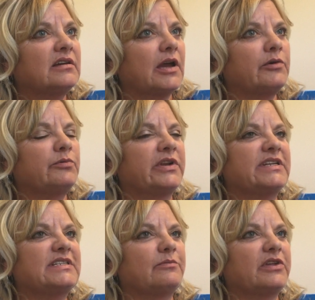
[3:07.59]
I would want
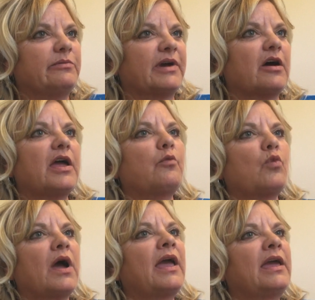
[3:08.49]
to stumble about
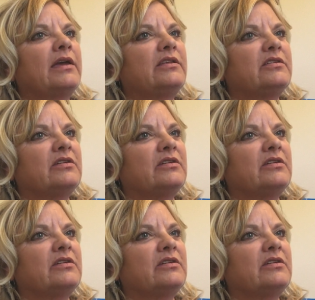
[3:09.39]
why